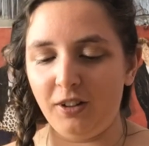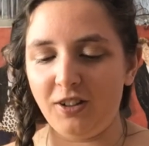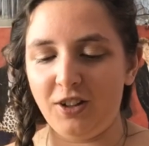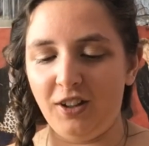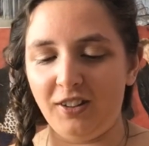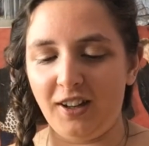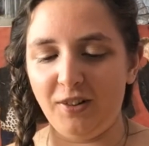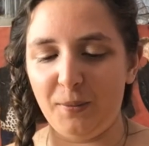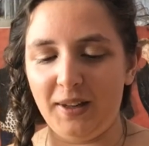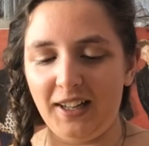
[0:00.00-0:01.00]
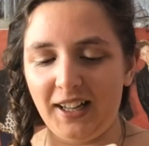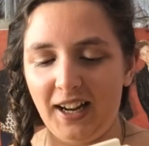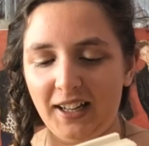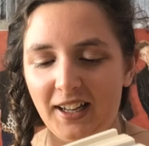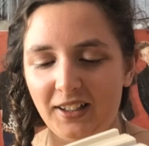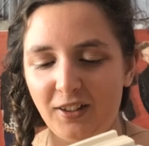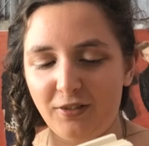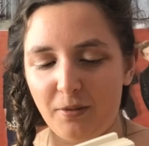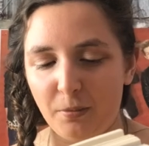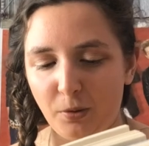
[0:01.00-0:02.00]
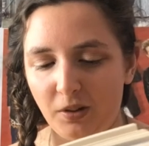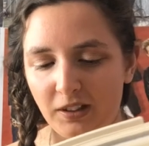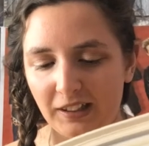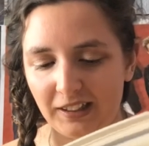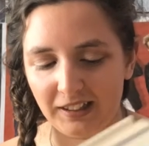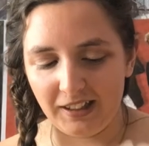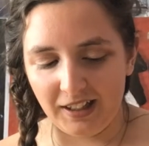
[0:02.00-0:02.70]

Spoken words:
It turned out to be a guy I knew from Bolton.